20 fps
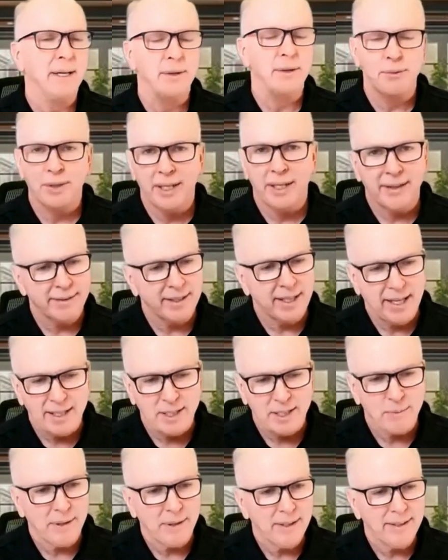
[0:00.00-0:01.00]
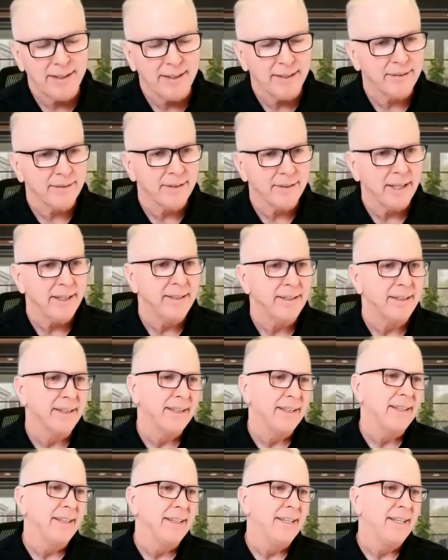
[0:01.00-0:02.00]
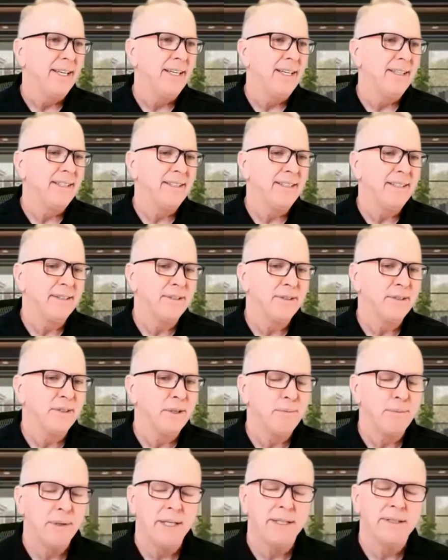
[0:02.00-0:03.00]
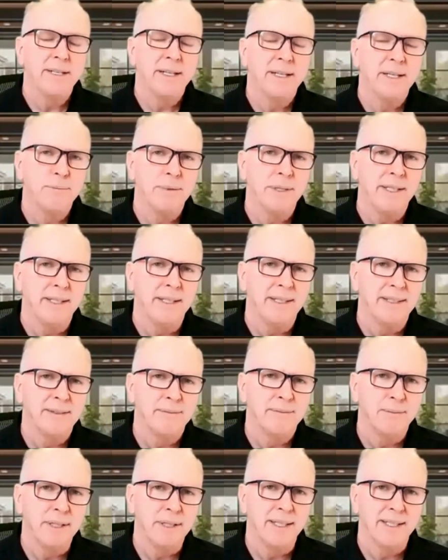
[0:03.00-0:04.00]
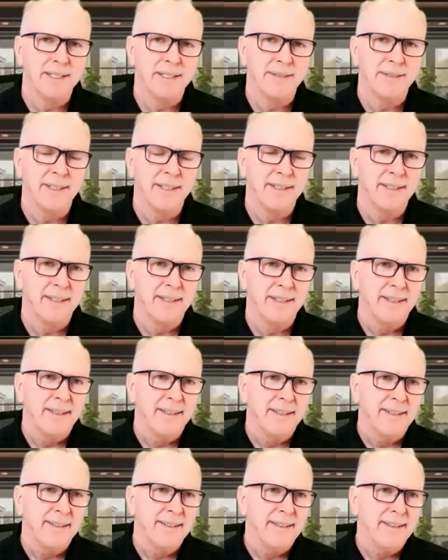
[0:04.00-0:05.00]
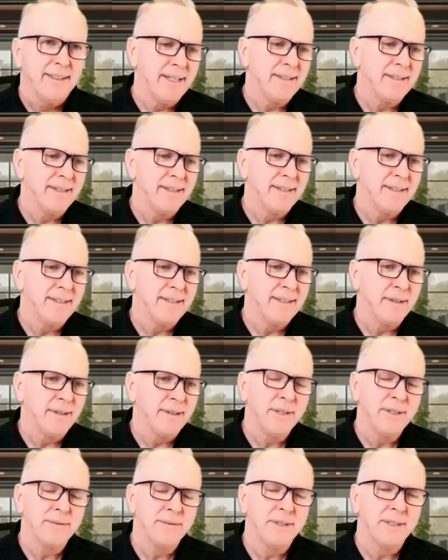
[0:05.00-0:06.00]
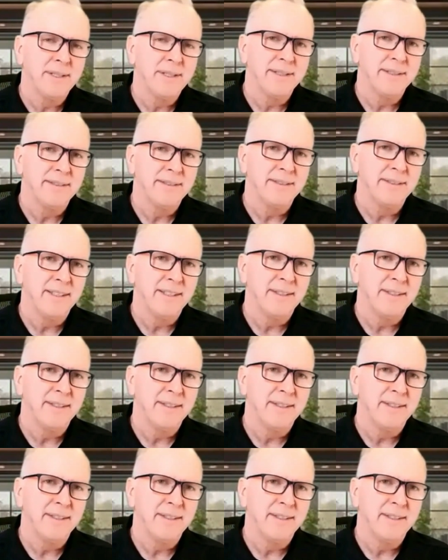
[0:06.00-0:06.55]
right whatever had to be done right. And you're a better company because of it. And only really,